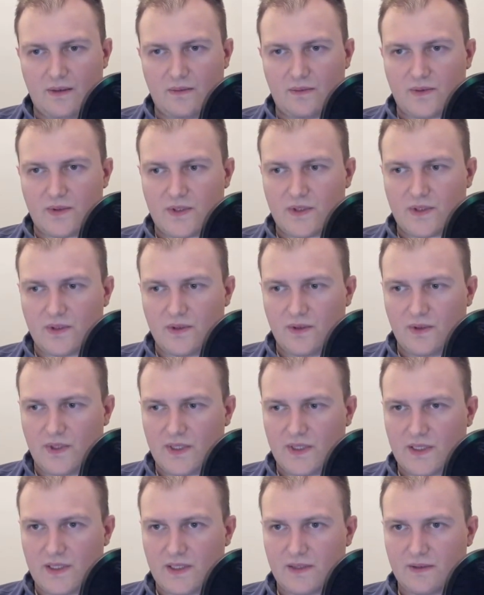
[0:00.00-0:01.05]
So
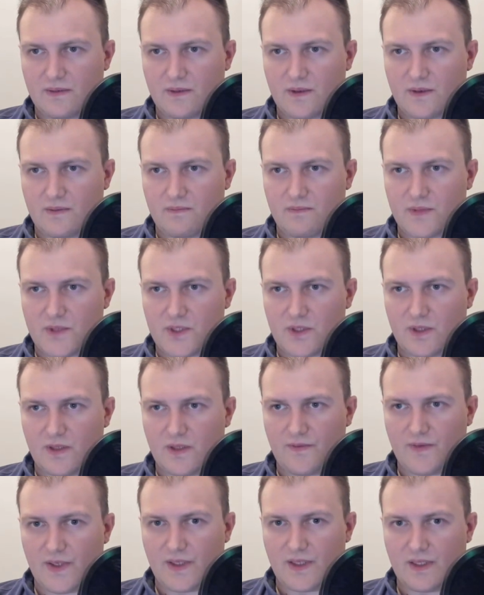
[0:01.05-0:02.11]
this is sort
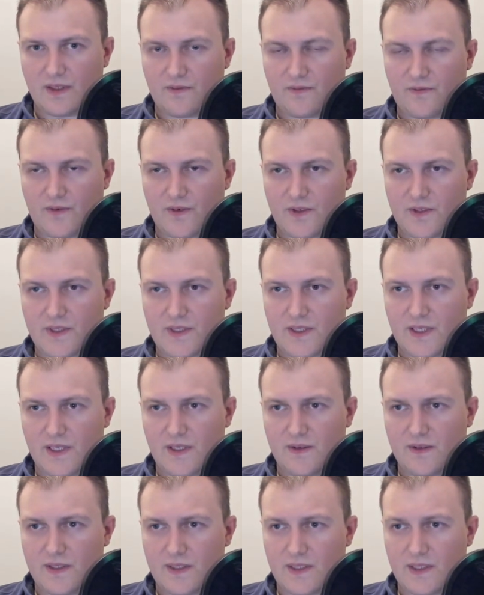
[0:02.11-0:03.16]
of like the first thing
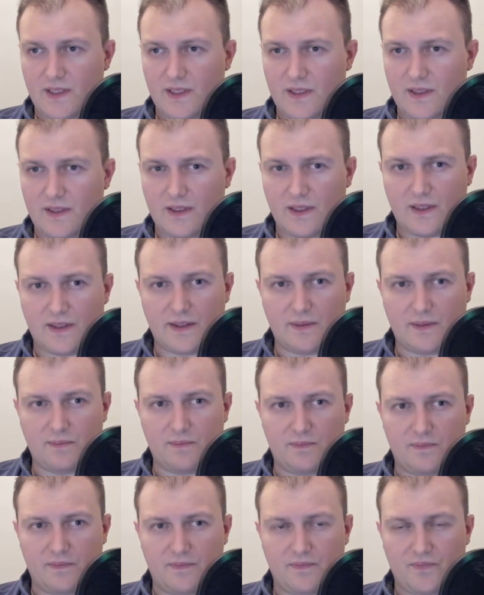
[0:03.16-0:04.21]
you see.
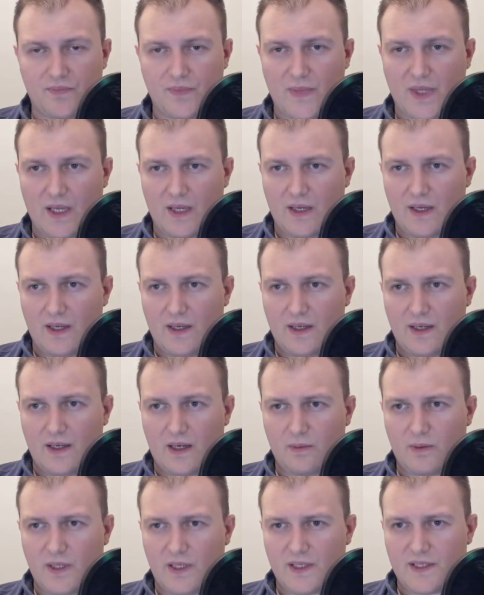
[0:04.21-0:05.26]
I'm
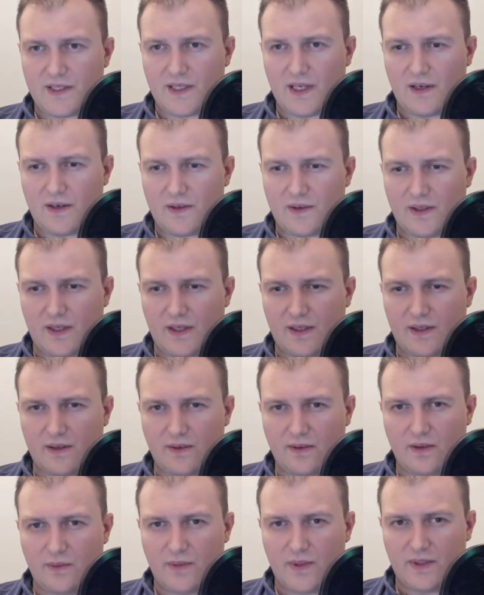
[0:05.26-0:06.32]
going to center it here a
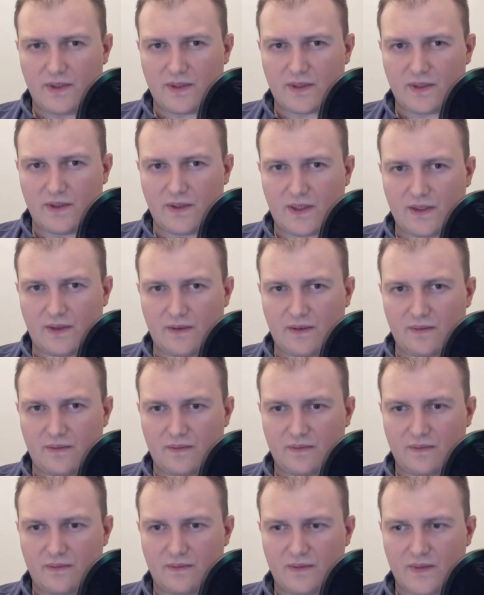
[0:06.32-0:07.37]
little bit so you can
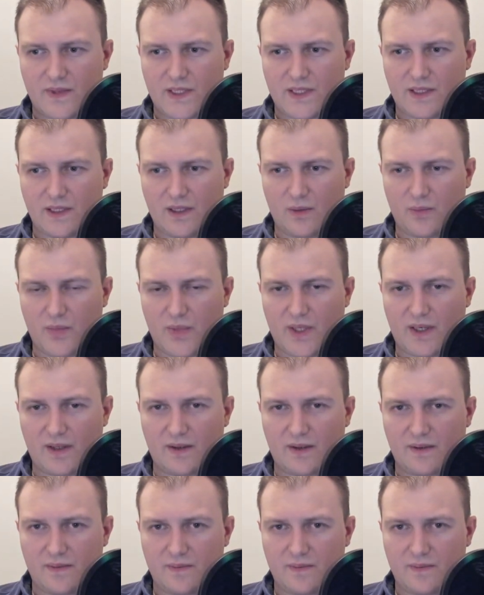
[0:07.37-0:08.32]
see it better.